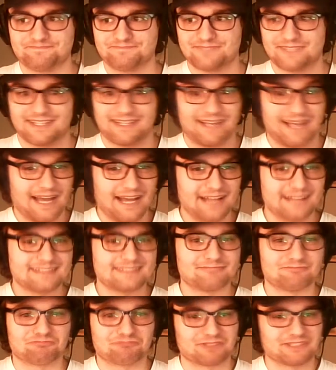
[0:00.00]
not
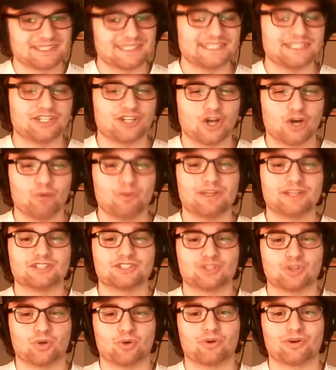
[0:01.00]
really going
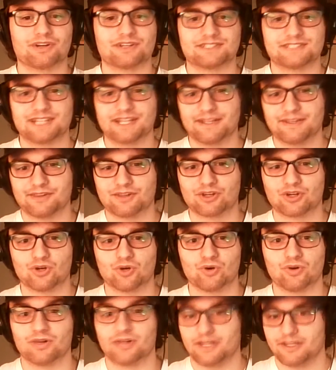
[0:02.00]
towards the
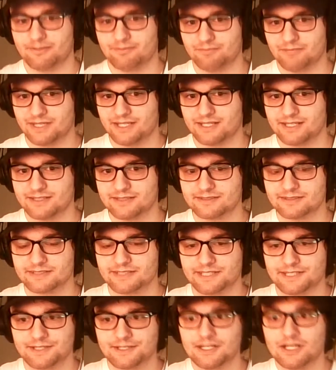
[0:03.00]
goal
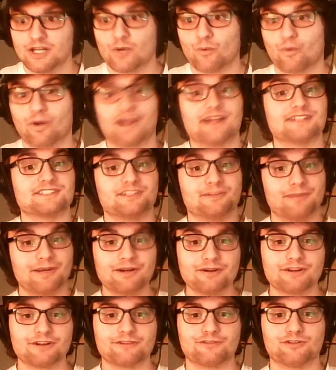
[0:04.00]
immediately. Whereas in
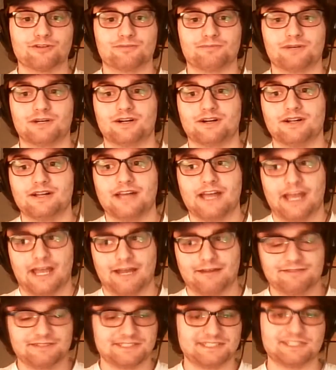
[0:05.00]
American football,
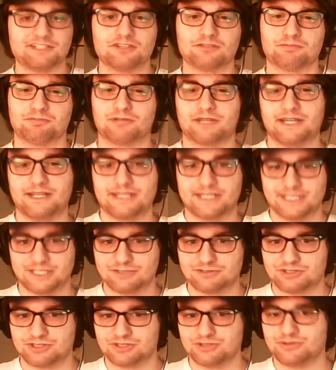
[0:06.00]
every single play that
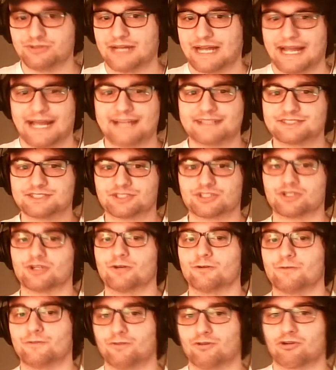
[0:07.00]
you do has to
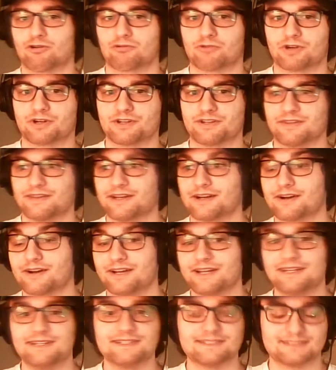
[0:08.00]
go forward. There
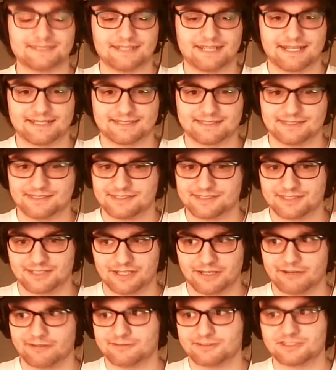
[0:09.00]
is an essence
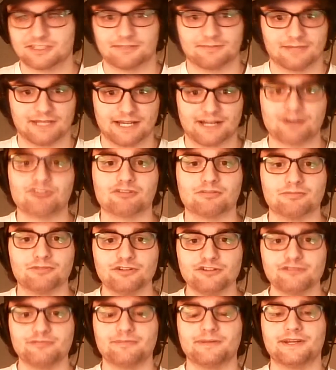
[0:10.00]
of some lateral
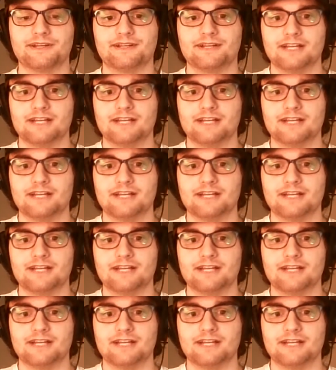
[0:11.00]
movement,